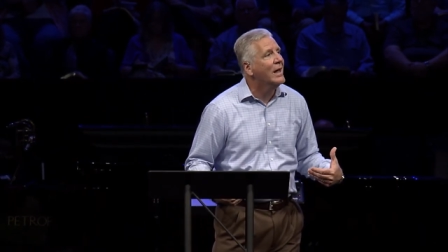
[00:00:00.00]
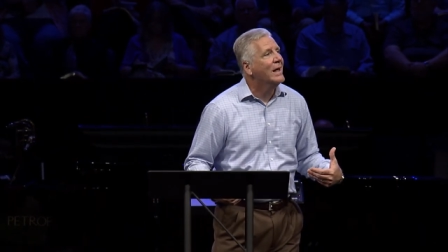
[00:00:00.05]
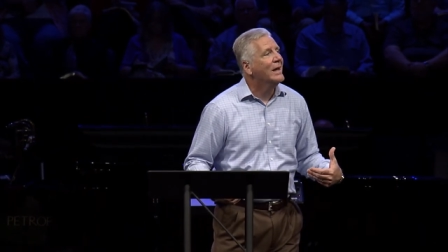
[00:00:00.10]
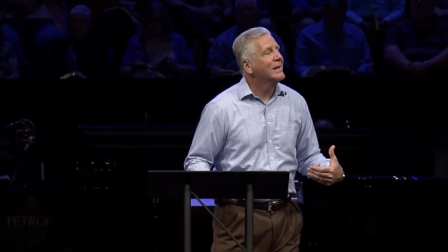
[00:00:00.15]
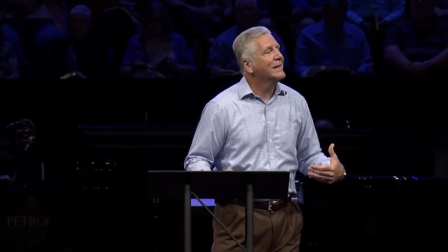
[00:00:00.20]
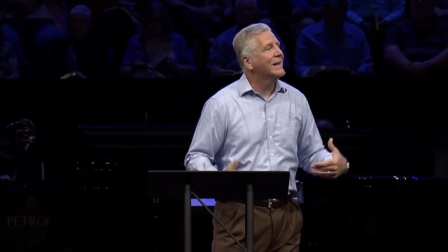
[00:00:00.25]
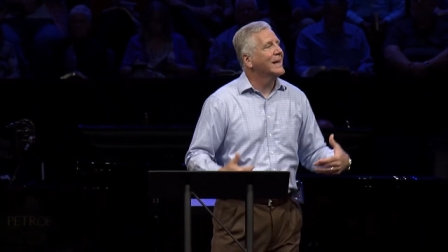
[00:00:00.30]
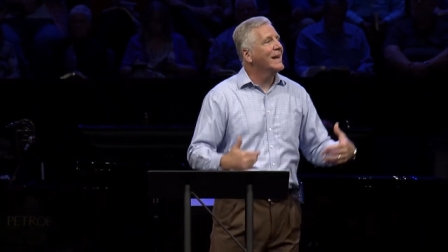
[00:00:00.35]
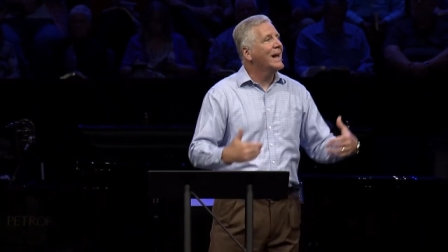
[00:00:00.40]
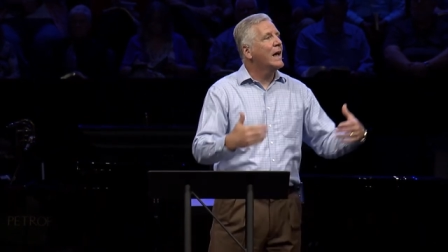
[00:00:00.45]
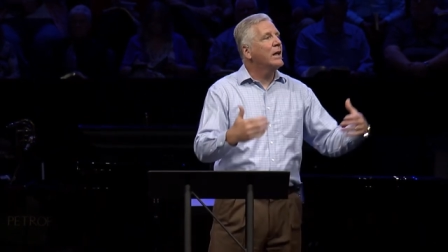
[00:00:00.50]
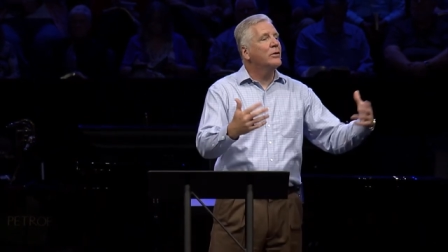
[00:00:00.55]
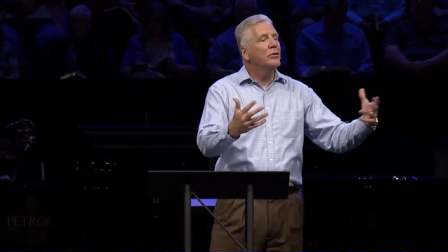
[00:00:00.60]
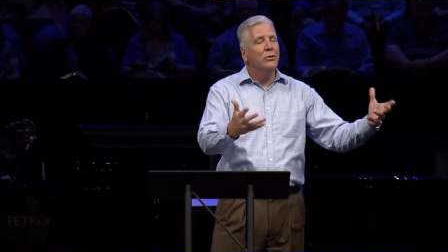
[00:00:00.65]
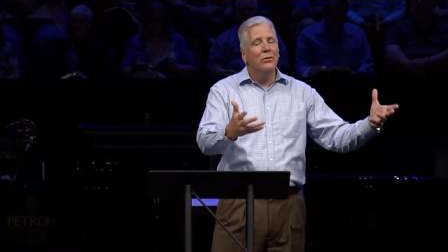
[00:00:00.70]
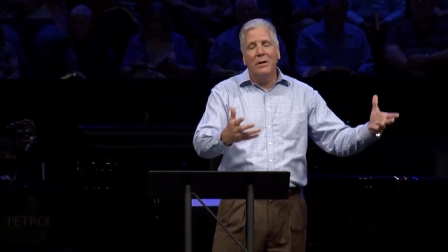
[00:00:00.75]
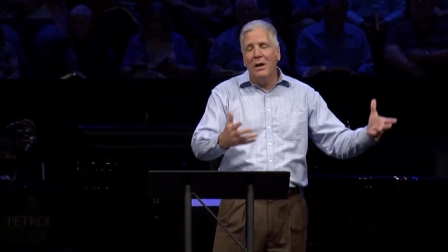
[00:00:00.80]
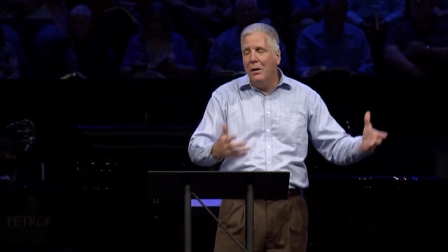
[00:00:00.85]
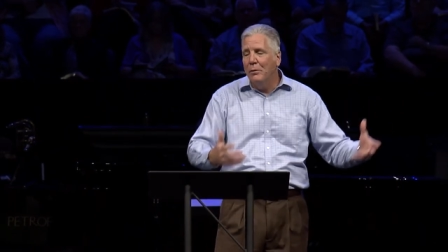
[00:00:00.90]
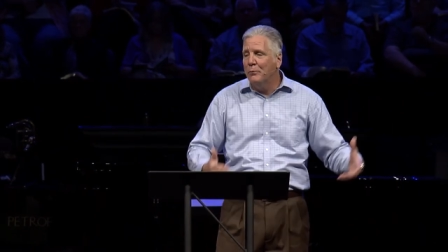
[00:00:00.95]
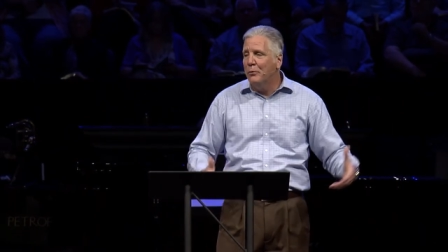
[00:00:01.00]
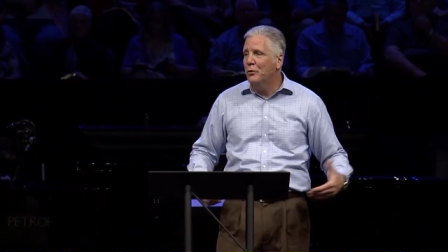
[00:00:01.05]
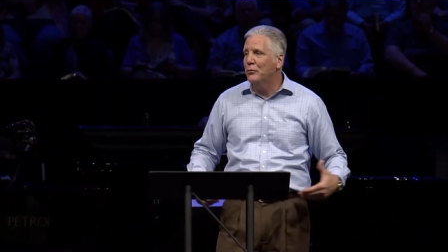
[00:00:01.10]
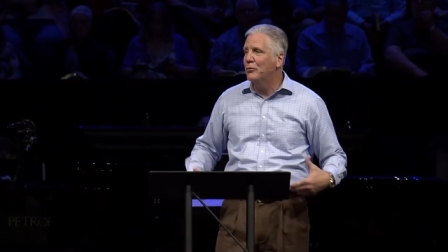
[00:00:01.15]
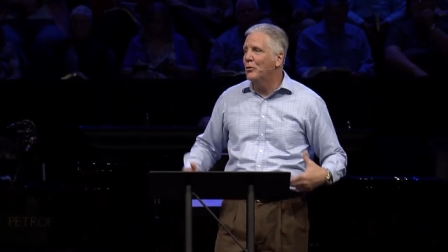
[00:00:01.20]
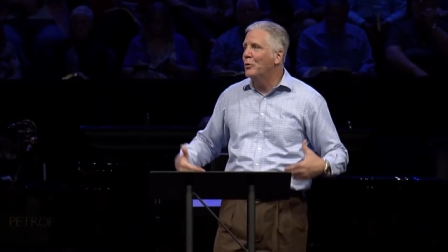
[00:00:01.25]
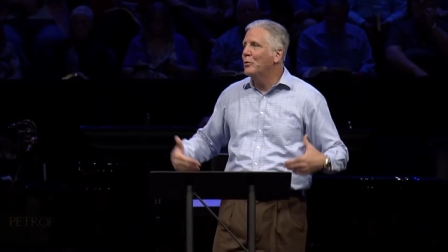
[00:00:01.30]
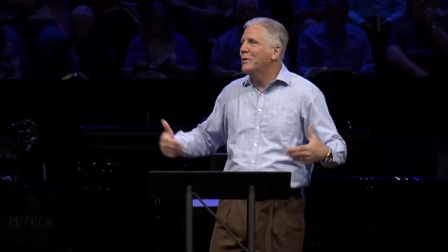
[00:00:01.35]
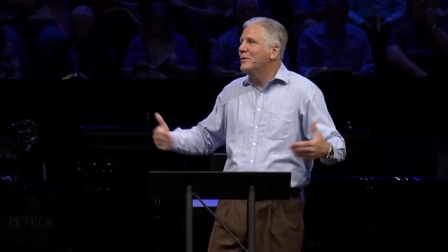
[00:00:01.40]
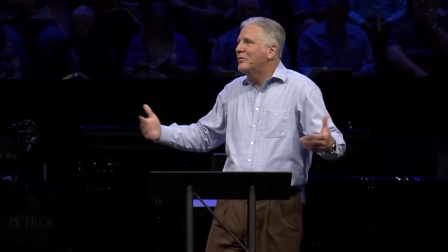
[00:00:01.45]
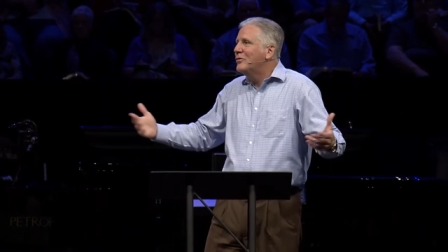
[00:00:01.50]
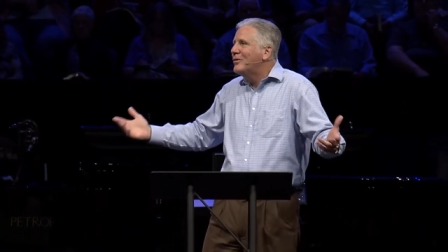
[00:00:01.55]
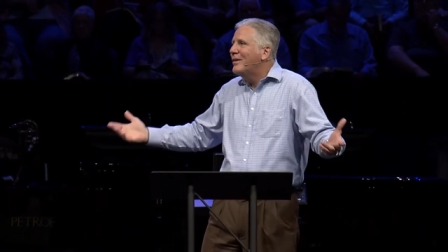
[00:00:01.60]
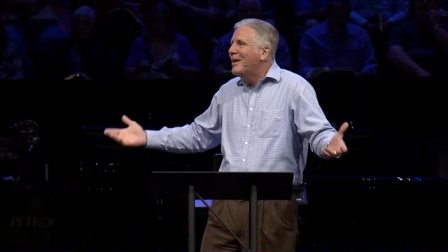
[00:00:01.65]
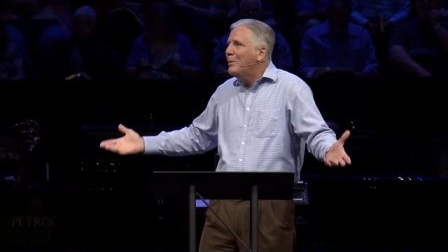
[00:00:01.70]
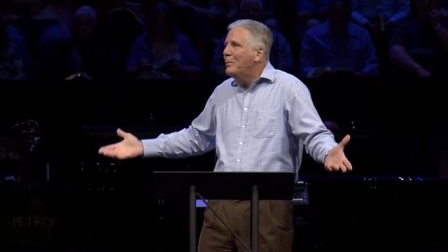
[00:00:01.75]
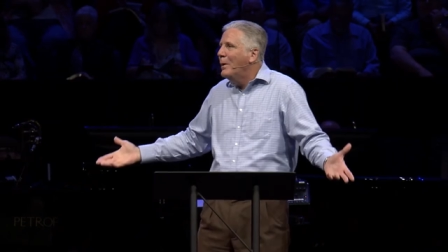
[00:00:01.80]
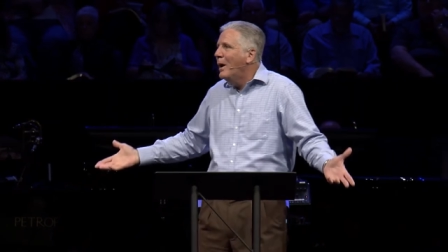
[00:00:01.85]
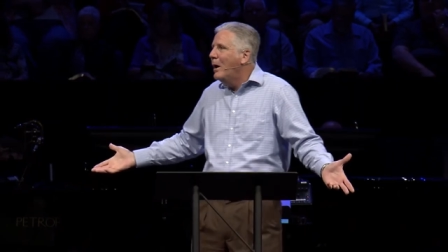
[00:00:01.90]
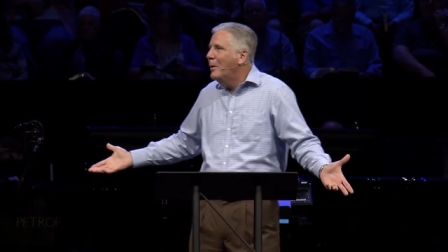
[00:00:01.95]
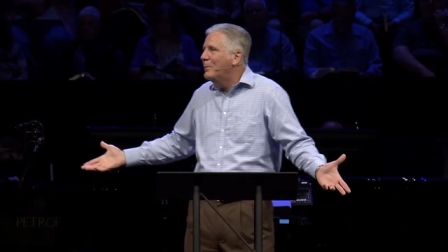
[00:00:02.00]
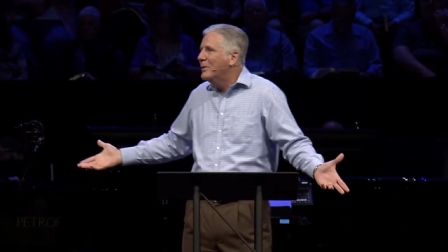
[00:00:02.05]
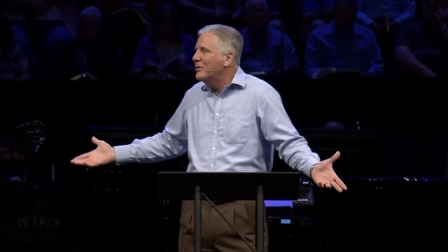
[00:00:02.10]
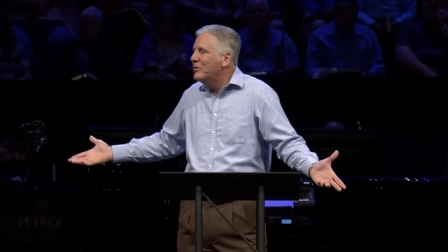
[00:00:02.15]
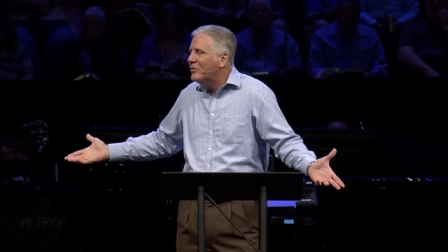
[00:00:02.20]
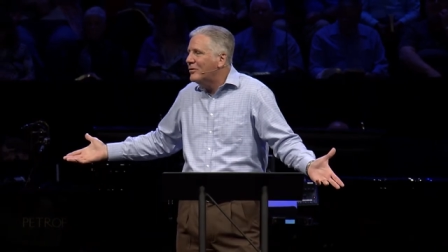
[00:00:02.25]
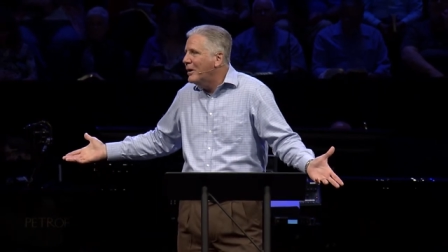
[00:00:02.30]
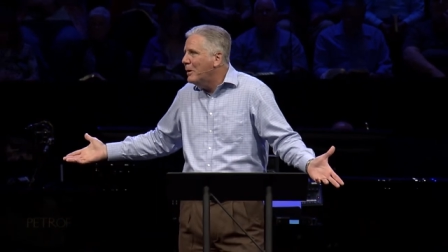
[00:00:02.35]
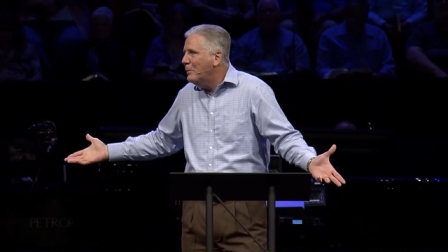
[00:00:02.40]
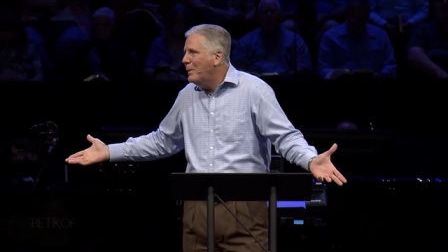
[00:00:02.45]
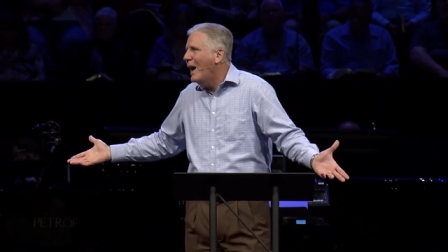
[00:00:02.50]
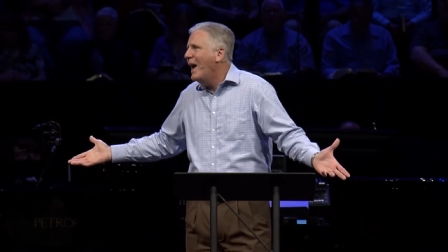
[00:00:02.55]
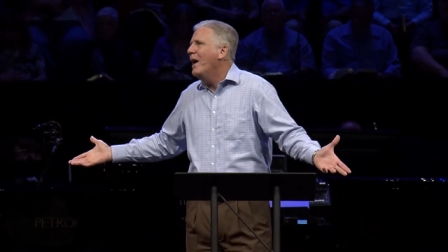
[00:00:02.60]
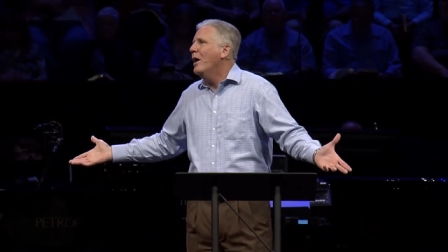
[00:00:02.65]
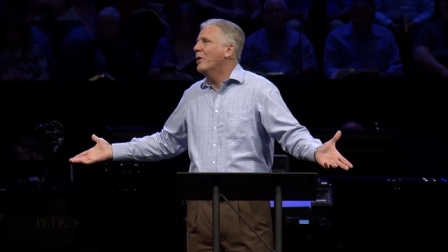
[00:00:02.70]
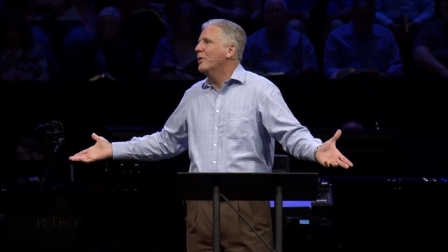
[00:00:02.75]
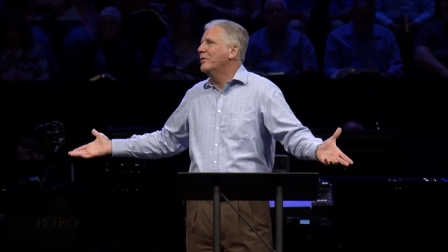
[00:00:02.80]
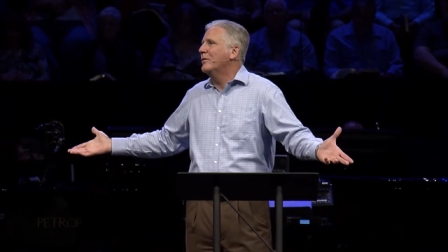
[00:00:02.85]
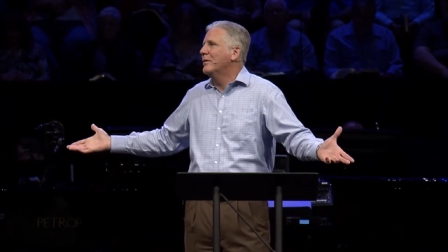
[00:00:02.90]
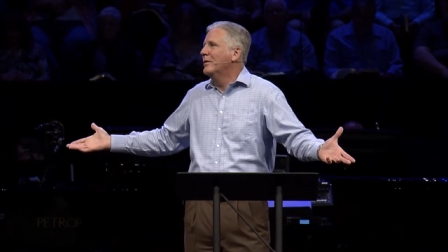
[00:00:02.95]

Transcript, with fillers: to get out of your comfort zone and step up and step out.